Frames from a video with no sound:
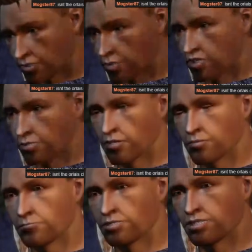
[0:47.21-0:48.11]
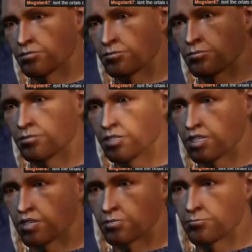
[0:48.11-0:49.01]
They're an army.
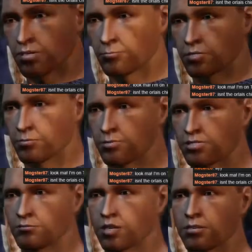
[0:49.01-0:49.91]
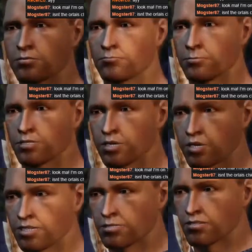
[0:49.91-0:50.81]
The other main purpose for a
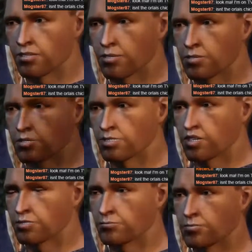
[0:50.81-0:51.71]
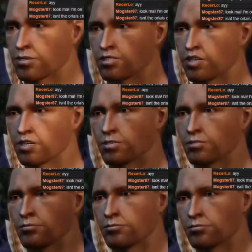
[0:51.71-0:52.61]
Templar is, of course, to hunt
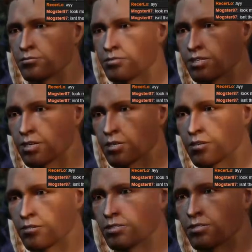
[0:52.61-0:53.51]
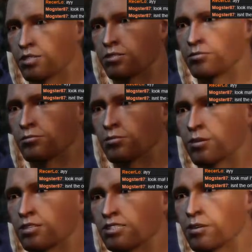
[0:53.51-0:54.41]
mages. To that end,
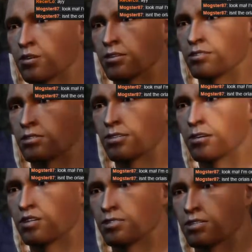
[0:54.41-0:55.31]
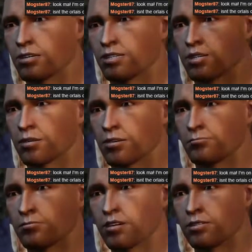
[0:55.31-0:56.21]
we train in talents that
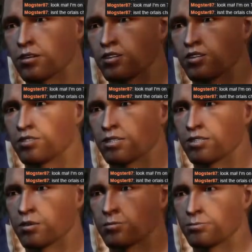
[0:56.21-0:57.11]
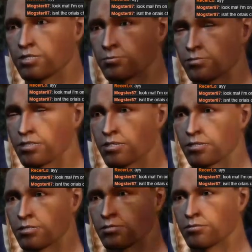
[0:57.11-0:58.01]
drain mana and disrupt spells.